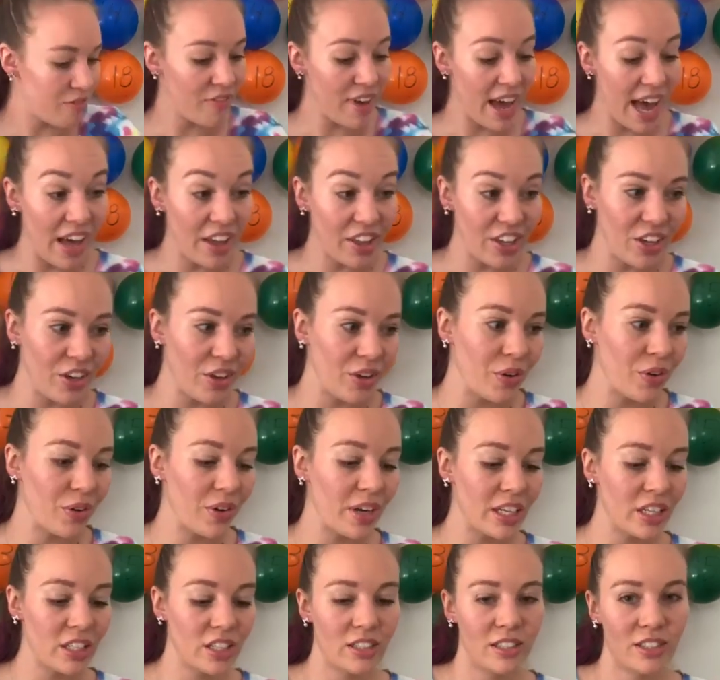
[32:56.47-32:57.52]
value.
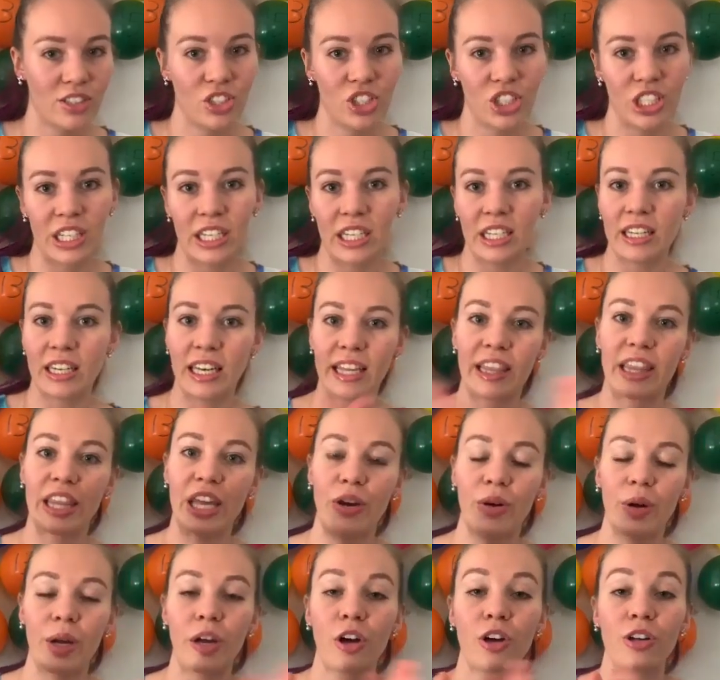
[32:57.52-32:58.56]
And she, in
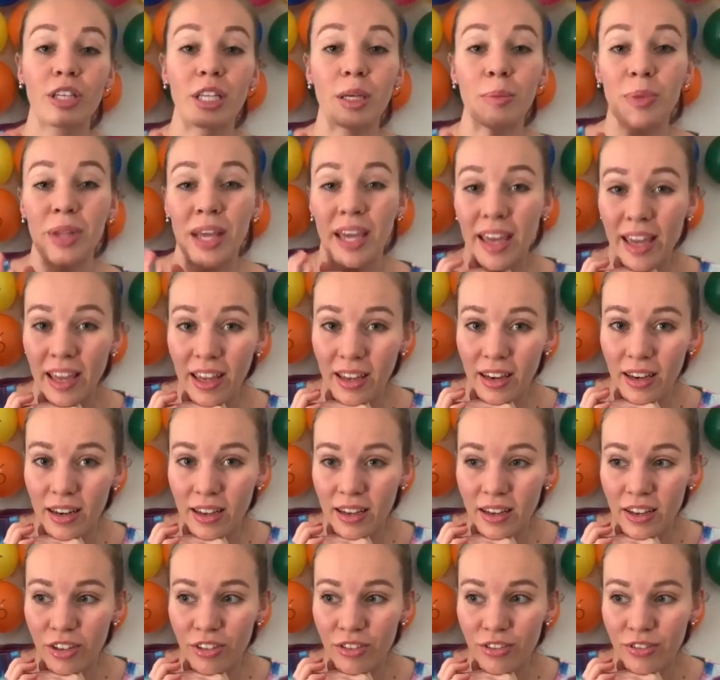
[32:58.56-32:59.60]
theory, only paid
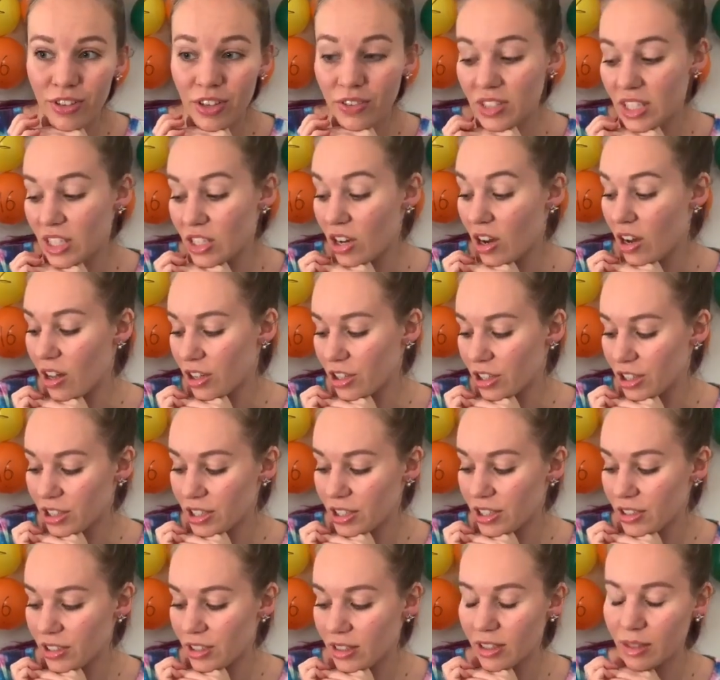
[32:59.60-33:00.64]
$50